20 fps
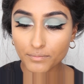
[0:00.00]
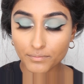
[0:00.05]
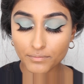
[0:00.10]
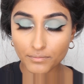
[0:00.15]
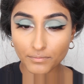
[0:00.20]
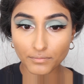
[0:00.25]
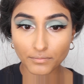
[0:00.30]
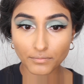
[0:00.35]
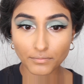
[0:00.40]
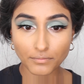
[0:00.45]

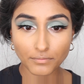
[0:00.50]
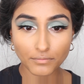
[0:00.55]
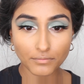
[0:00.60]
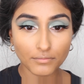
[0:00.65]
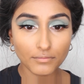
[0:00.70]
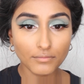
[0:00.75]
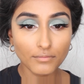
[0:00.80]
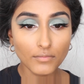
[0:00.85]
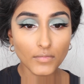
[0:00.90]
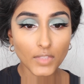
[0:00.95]

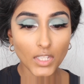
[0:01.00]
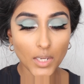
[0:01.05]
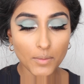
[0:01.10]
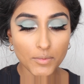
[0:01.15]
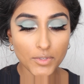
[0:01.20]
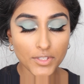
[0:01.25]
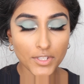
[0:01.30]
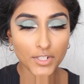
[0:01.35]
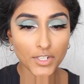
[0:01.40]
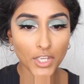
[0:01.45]

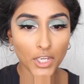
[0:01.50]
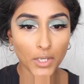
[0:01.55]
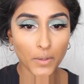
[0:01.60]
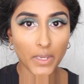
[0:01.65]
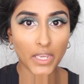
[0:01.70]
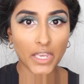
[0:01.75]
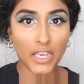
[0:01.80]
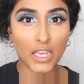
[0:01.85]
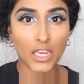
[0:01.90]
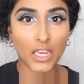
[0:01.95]
I'm just going to go
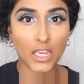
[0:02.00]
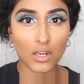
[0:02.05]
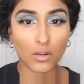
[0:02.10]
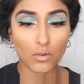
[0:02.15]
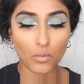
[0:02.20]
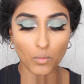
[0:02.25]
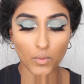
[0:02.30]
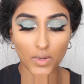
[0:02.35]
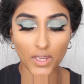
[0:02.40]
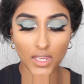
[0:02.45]

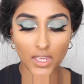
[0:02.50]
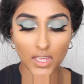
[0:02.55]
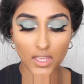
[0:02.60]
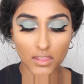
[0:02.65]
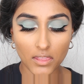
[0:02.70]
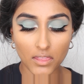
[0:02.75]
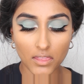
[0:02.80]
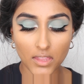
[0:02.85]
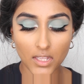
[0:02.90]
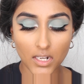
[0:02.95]
in
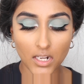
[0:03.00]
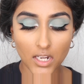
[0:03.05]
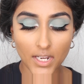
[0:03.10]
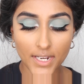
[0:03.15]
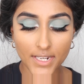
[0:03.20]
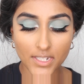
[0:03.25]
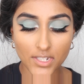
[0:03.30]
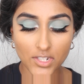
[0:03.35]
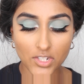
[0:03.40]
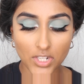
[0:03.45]
with the
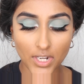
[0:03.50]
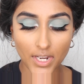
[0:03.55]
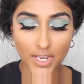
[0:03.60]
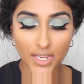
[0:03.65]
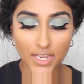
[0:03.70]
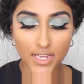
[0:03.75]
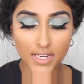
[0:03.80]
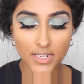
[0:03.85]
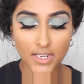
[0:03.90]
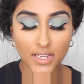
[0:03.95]
lighter
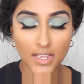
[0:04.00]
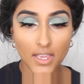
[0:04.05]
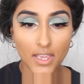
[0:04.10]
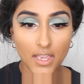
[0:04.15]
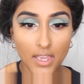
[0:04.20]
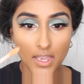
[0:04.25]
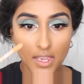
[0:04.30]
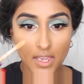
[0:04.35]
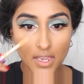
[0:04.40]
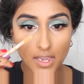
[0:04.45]
shade
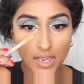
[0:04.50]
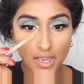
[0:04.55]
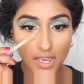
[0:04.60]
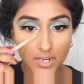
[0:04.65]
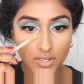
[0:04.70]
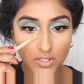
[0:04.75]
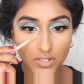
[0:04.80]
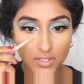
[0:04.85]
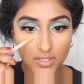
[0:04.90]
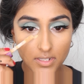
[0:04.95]

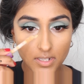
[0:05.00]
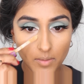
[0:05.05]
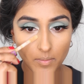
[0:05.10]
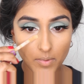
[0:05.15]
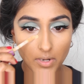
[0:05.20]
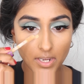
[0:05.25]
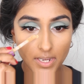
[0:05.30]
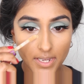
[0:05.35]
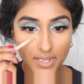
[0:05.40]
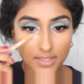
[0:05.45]
and just
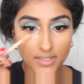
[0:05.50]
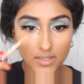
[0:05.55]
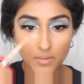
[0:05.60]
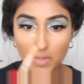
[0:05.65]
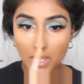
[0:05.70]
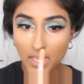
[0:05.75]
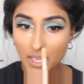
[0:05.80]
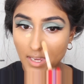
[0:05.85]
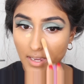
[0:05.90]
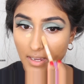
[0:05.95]
apply some
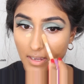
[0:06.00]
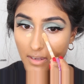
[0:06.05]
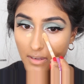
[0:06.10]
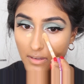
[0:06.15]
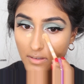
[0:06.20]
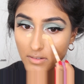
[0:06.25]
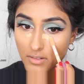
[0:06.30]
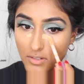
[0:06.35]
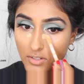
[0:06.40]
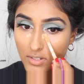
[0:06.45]

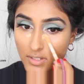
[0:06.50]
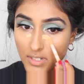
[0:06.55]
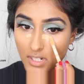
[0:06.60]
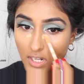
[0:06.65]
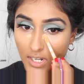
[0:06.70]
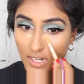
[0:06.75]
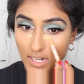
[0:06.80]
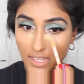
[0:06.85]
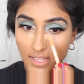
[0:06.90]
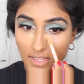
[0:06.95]
here to just
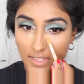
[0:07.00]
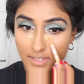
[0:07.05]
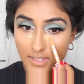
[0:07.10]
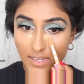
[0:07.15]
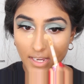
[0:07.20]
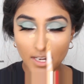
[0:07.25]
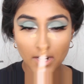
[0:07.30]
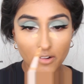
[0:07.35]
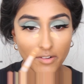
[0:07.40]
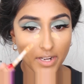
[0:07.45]
highlight
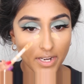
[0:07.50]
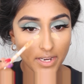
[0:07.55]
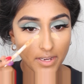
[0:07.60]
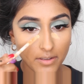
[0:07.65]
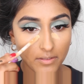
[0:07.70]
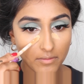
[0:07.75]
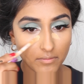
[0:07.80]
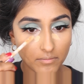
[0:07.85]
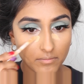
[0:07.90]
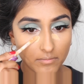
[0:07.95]
this area.